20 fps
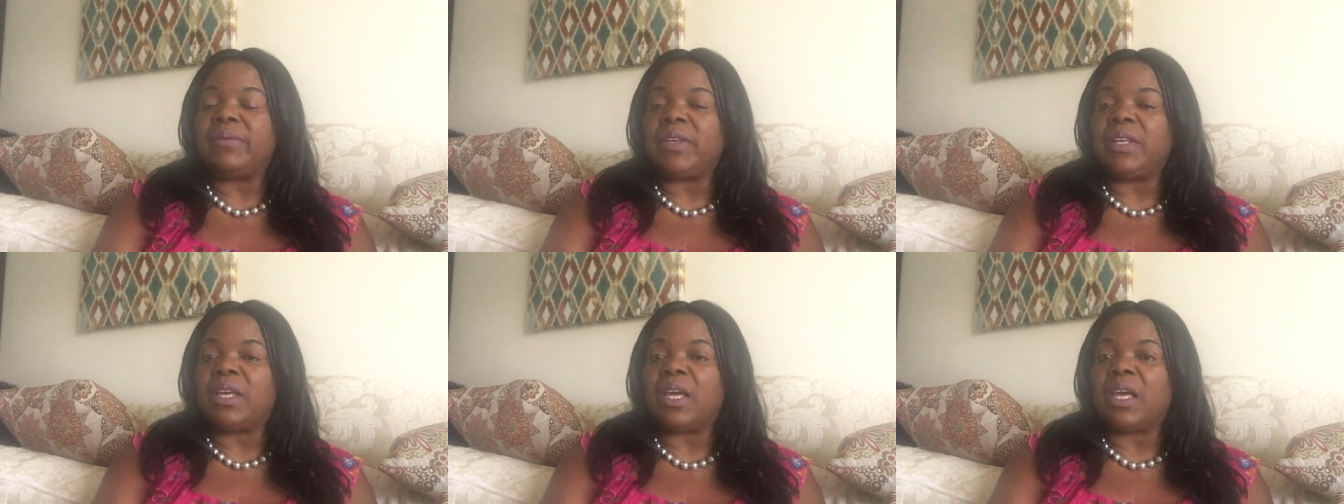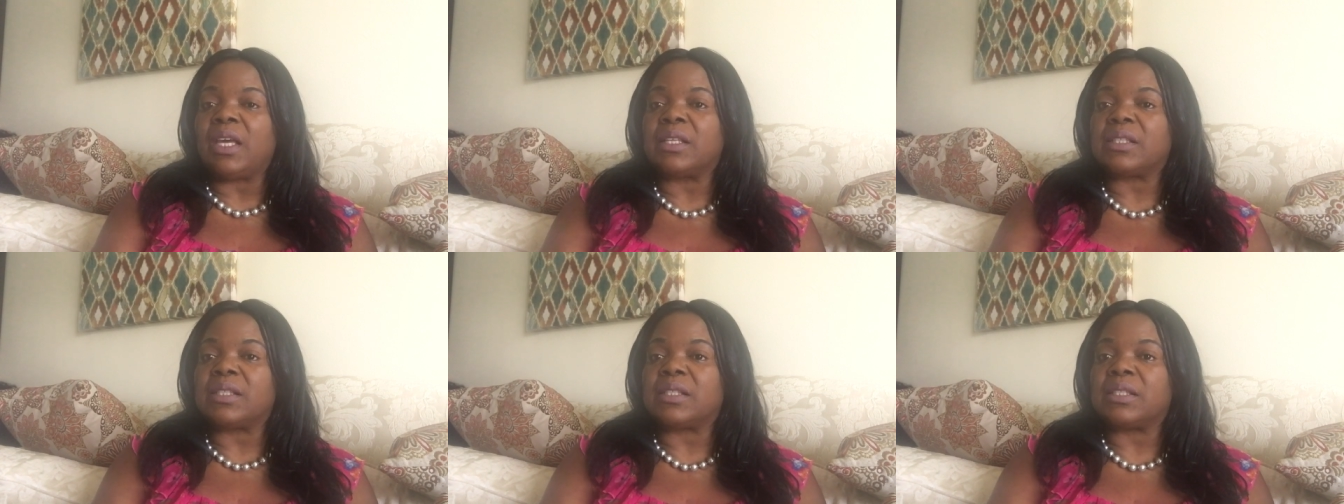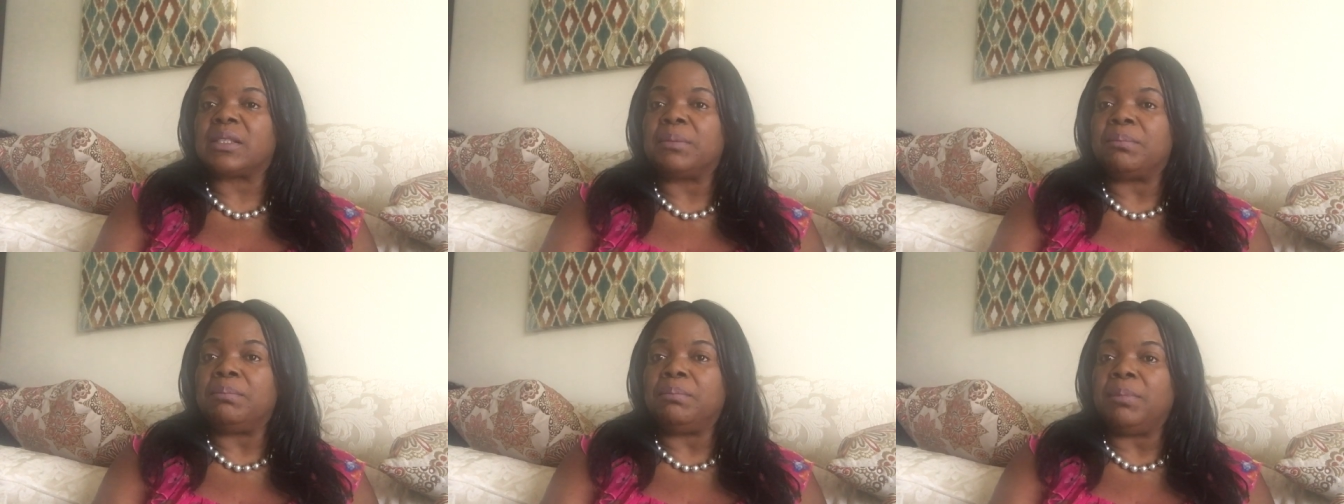V
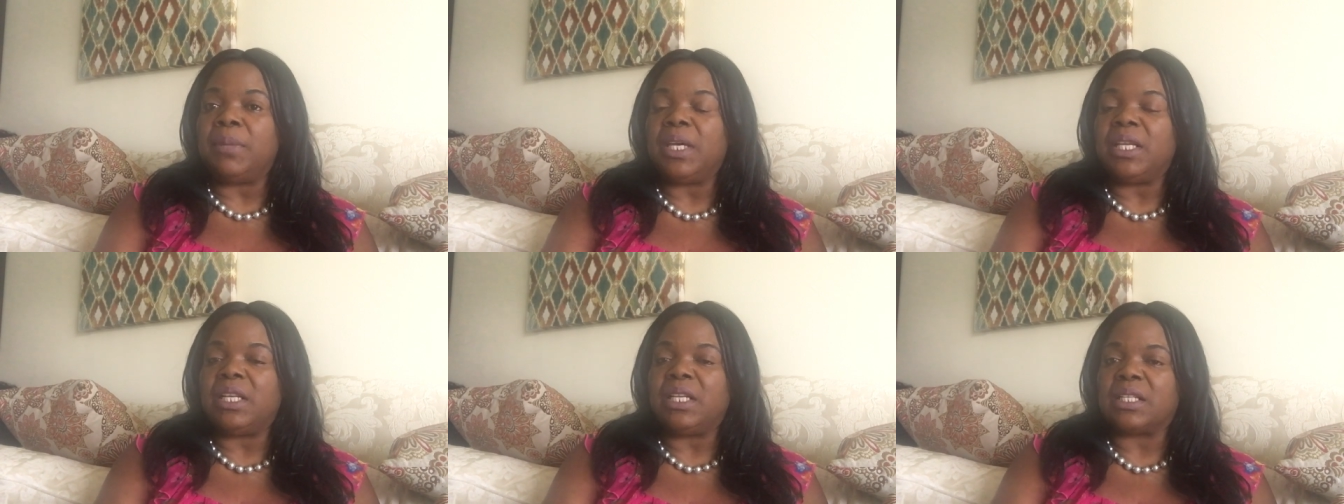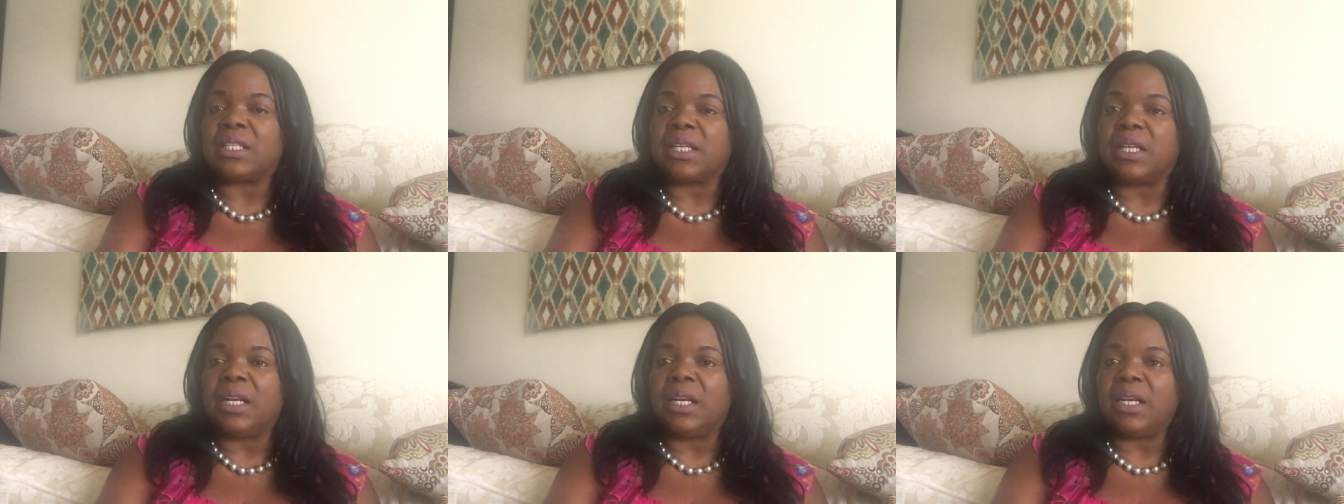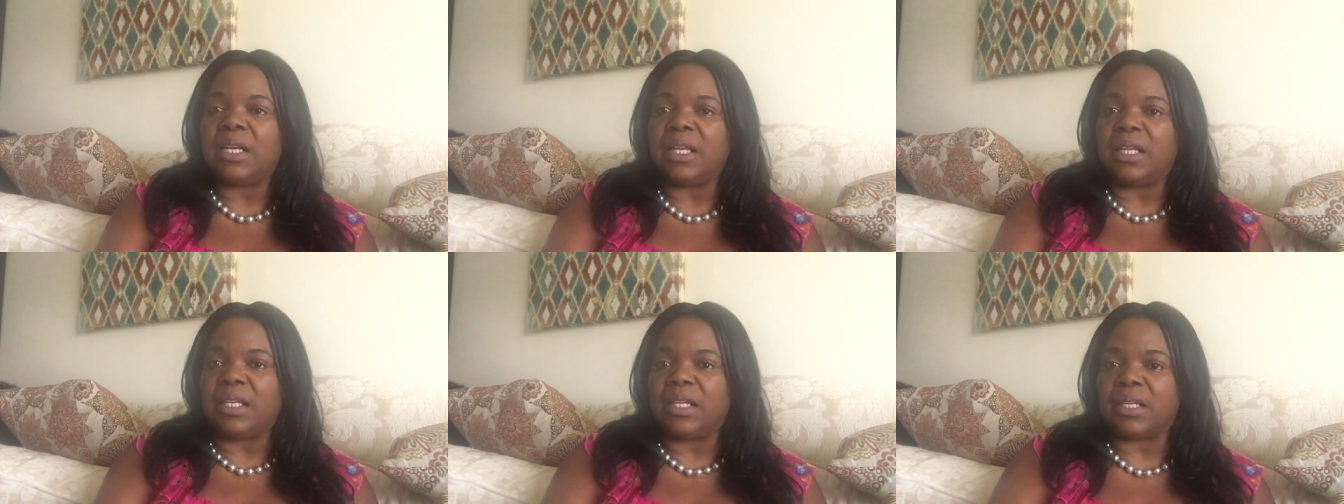S Minute
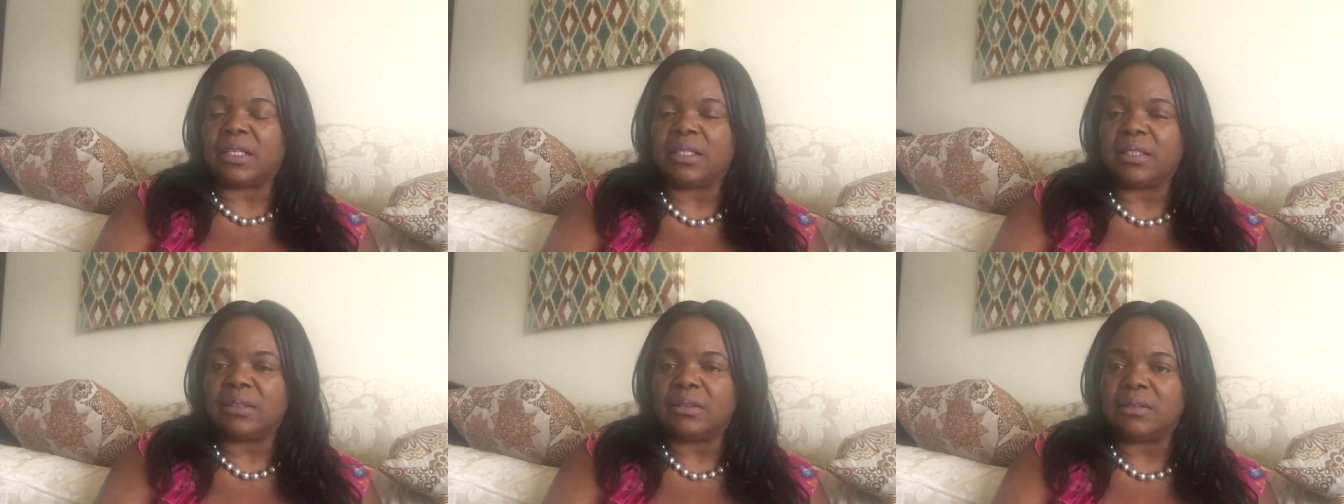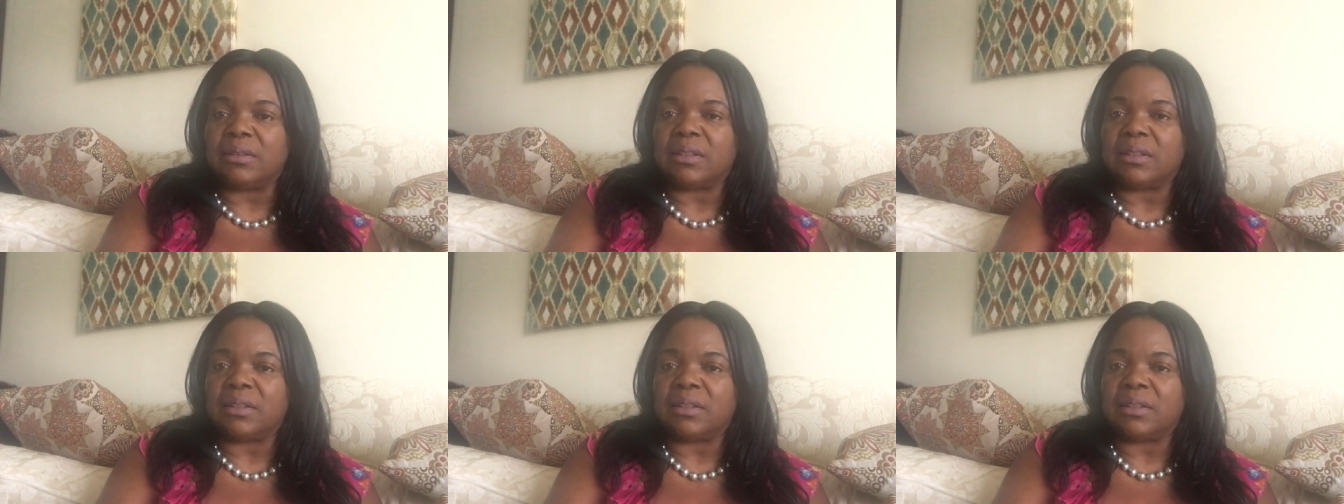Clinic.